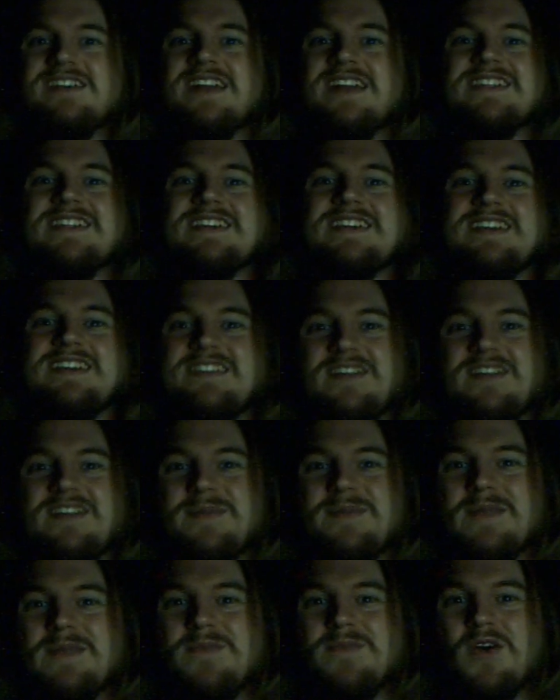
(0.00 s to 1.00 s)
I think he's a little
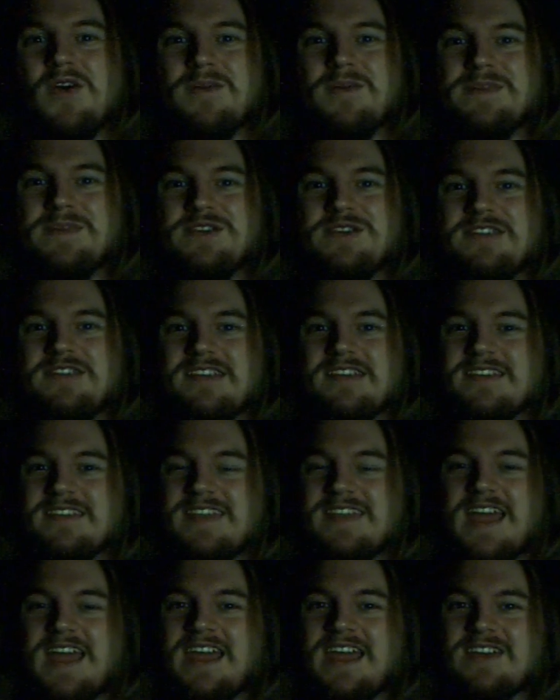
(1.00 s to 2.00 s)
bit more amusing than
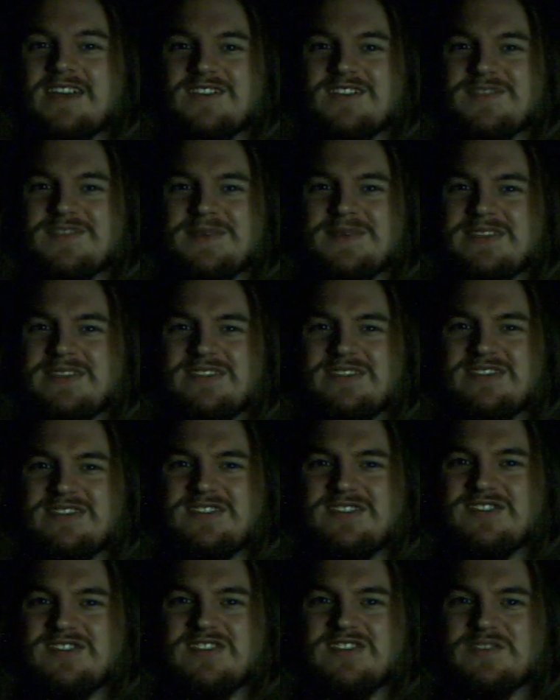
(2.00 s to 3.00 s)
the Angles, but
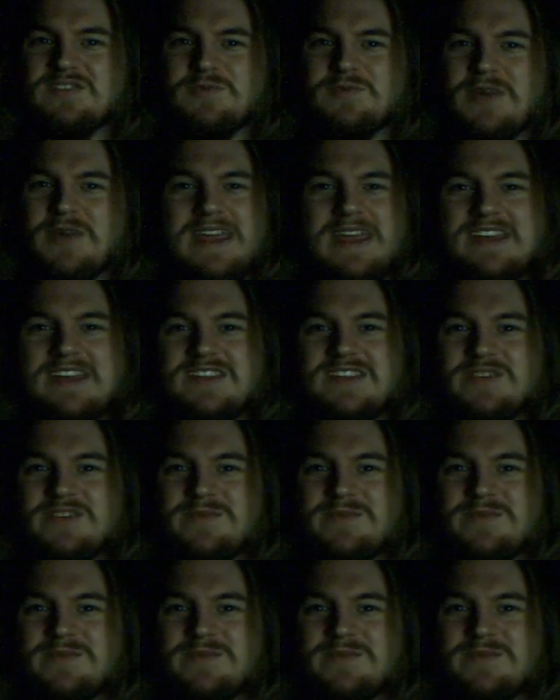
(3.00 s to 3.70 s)
there's just way too